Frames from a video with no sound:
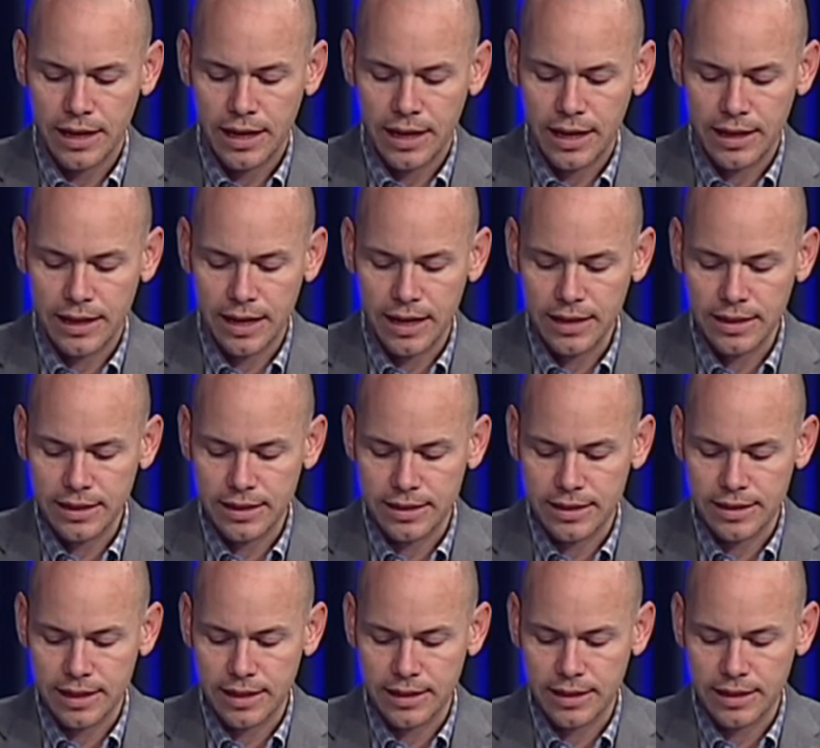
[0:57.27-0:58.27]
And Nathan
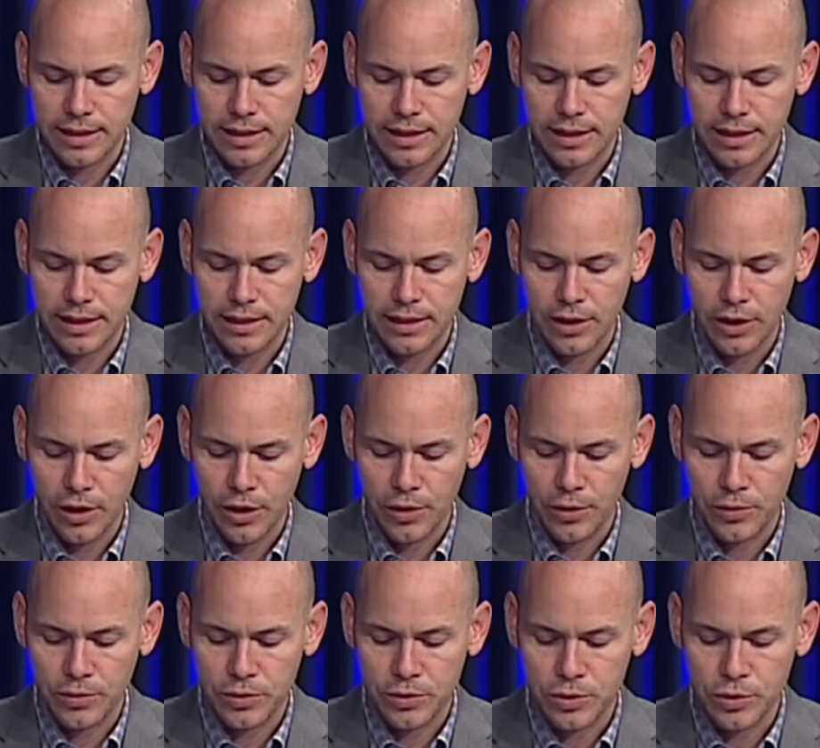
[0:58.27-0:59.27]
said to the king,
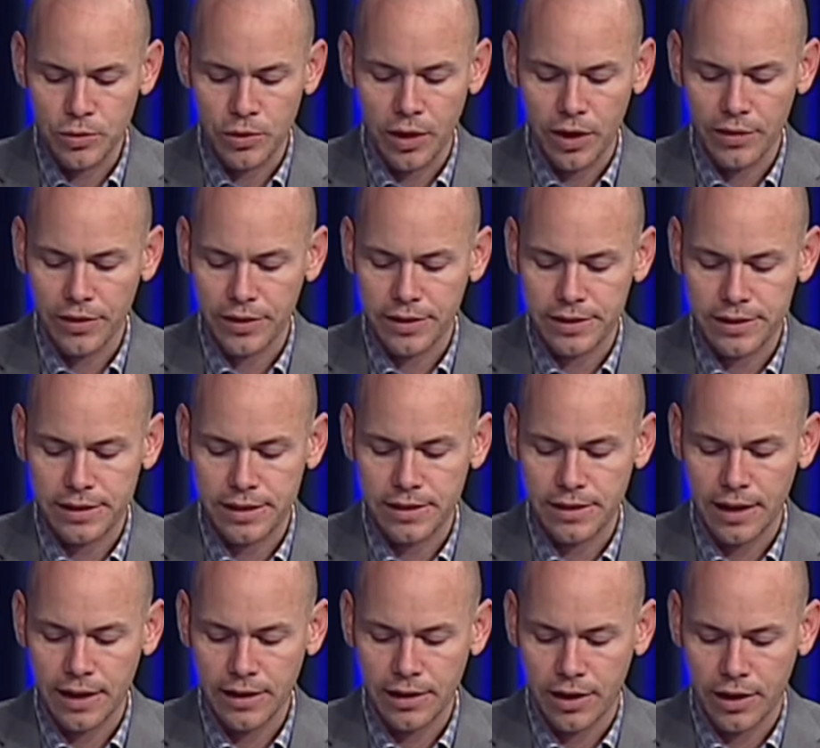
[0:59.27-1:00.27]
Go, do all that is in
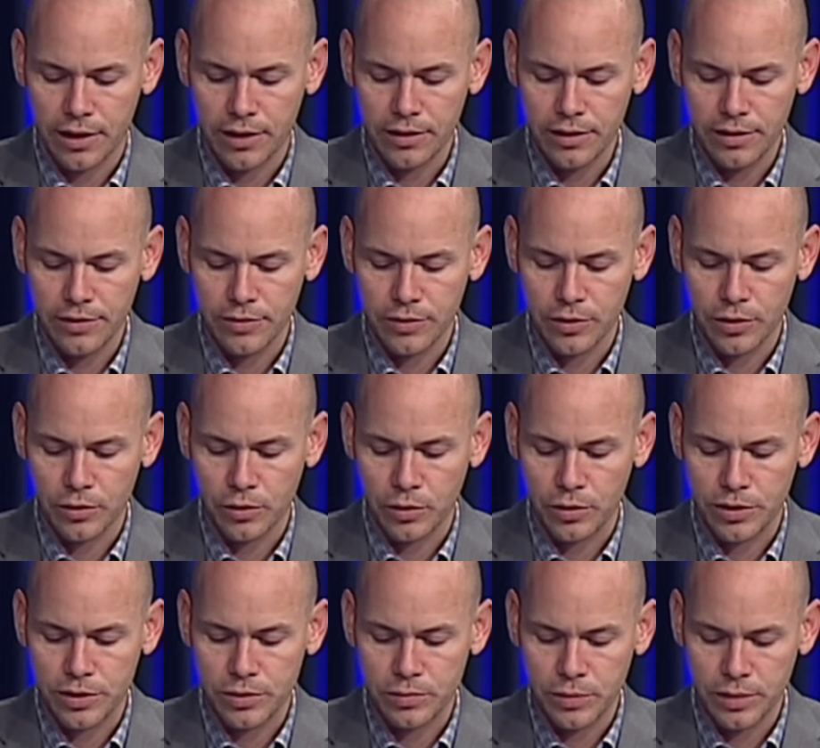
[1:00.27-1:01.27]
thine heart, for the
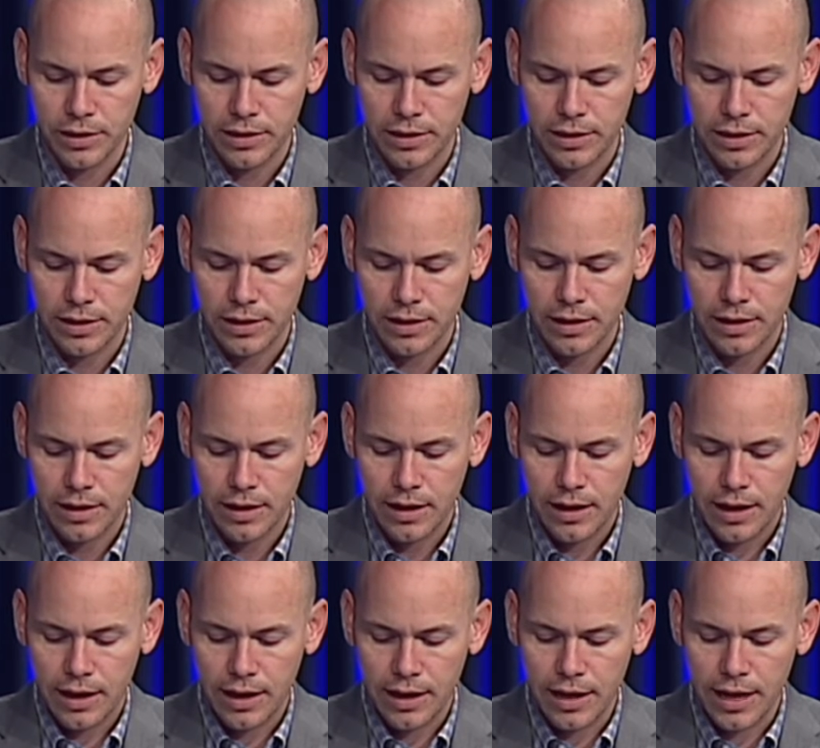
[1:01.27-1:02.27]
Lord is with thee.
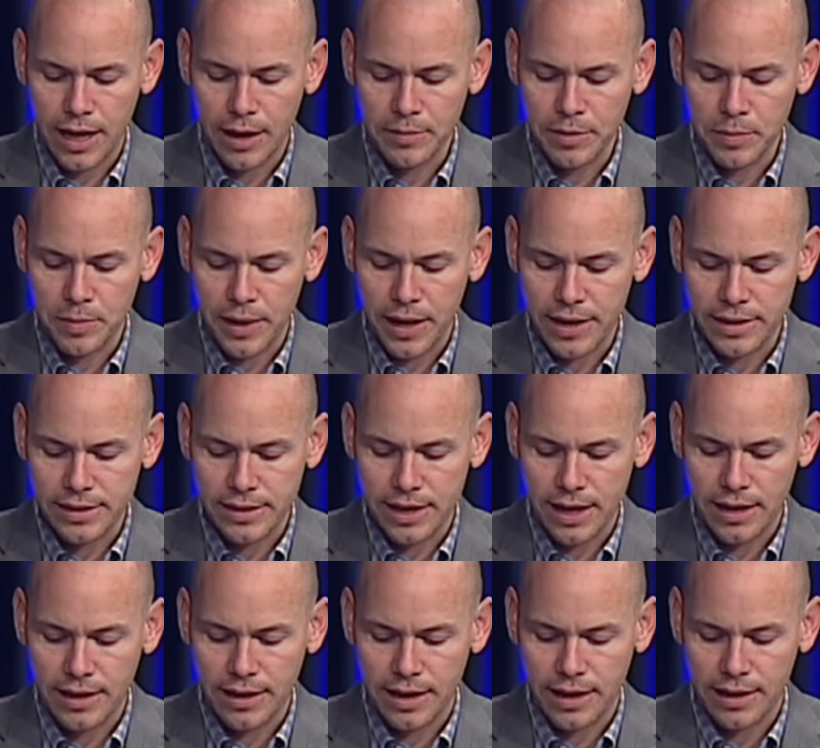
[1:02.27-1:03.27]
And it came to pass
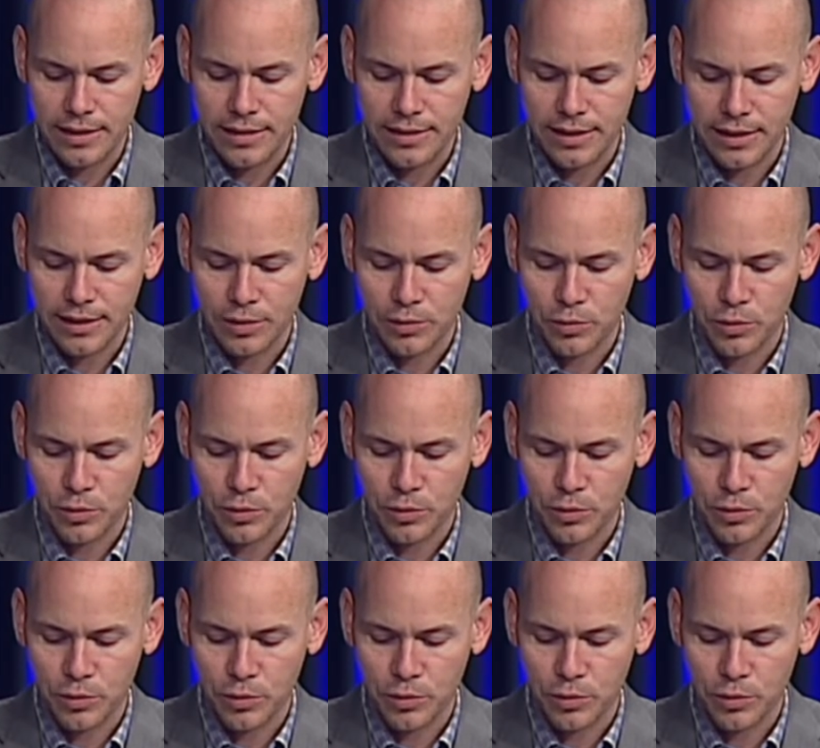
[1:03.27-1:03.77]
that night that the